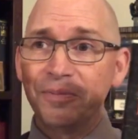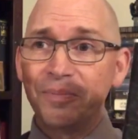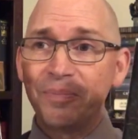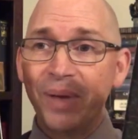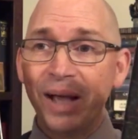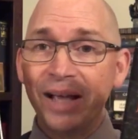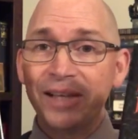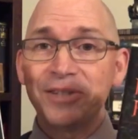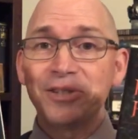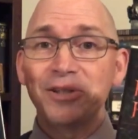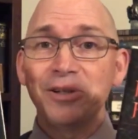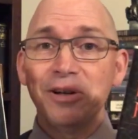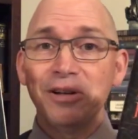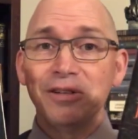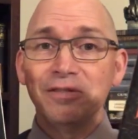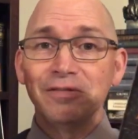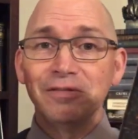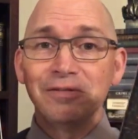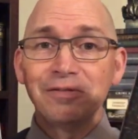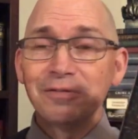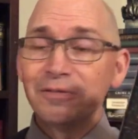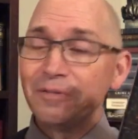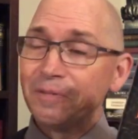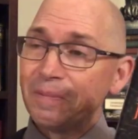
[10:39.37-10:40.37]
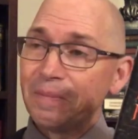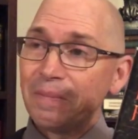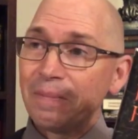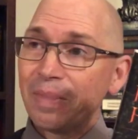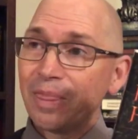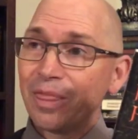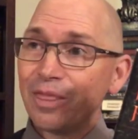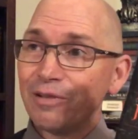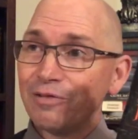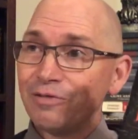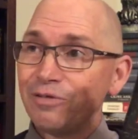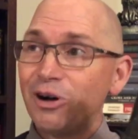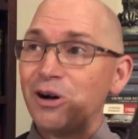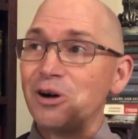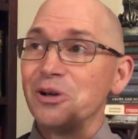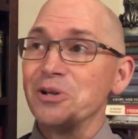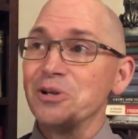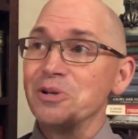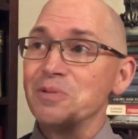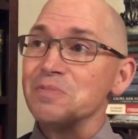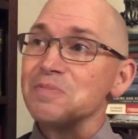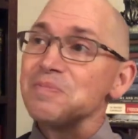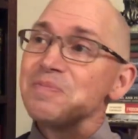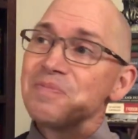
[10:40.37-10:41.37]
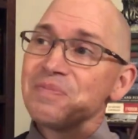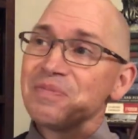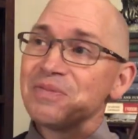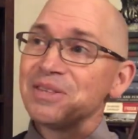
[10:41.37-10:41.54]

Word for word: best of volume,